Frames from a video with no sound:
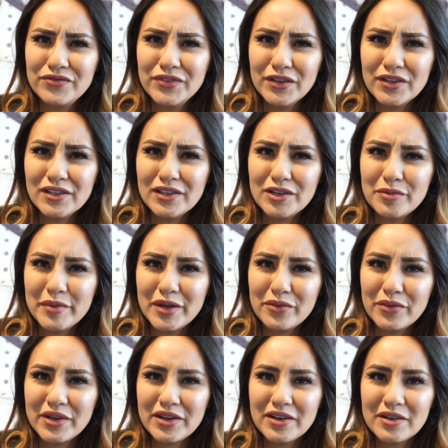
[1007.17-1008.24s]
feel a little bit
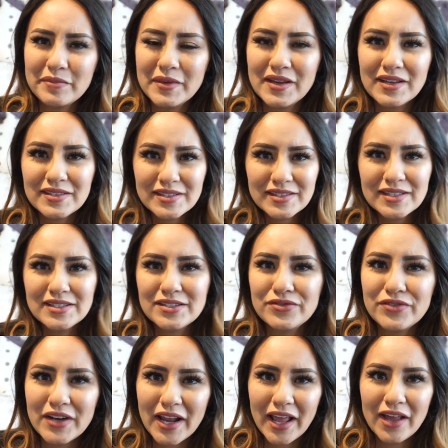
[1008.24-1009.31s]
weird because it's a
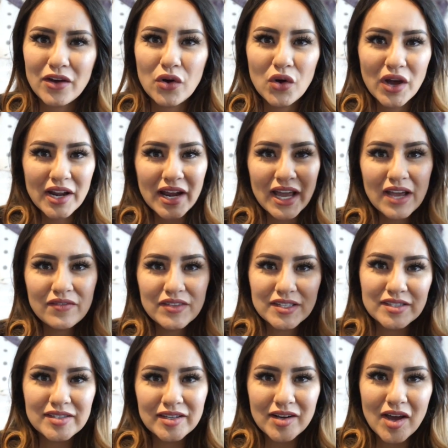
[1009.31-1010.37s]
different angle and I have the
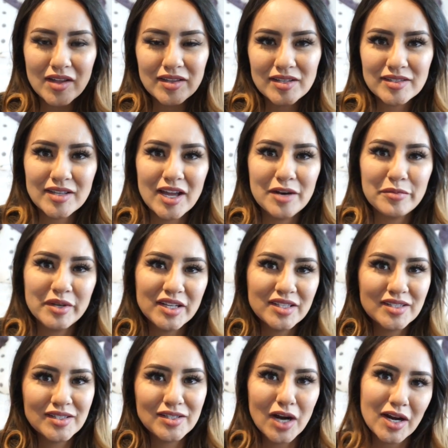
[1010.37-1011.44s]
sun on this side, but
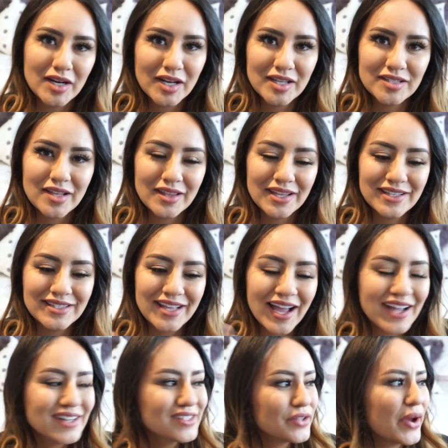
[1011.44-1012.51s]
it's darkness on this
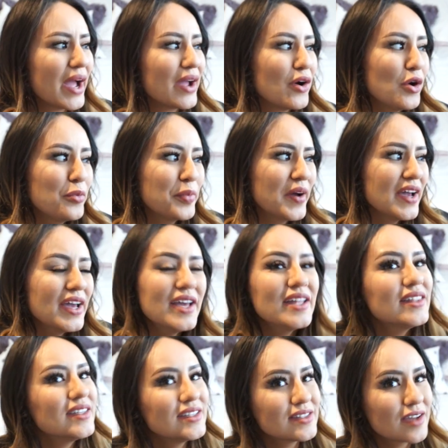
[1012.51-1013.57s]
side. So I hope
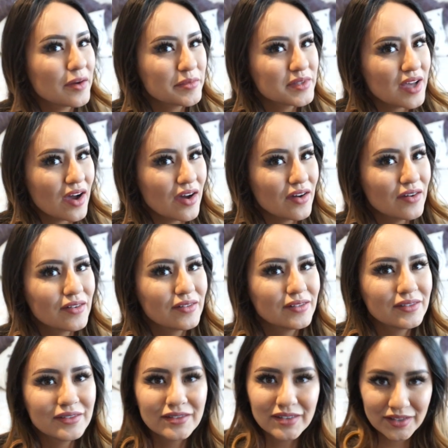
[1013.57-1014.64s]
this comes
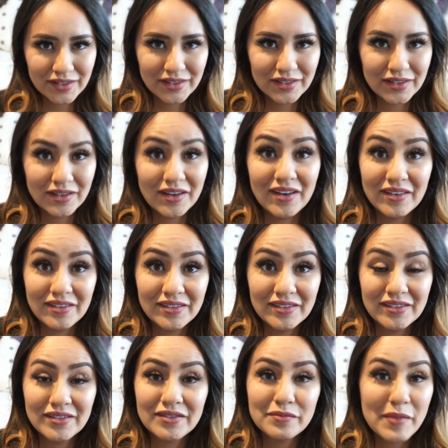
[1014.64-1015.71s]
out good
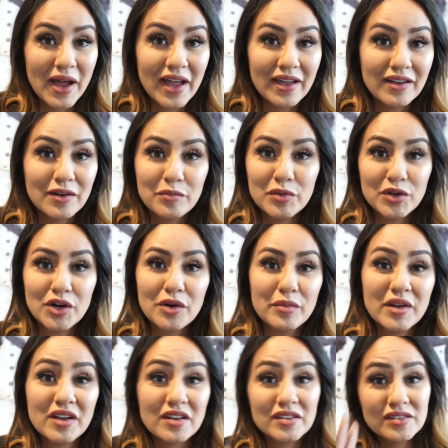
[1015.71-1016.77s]
on my computer
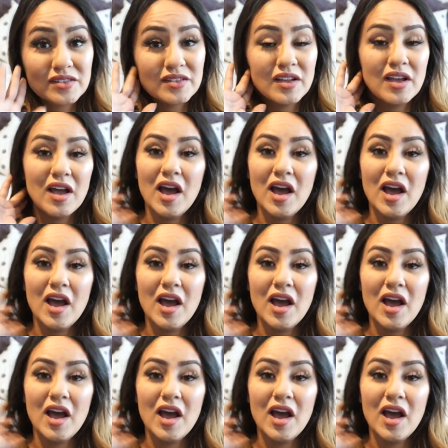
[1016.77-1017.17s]
because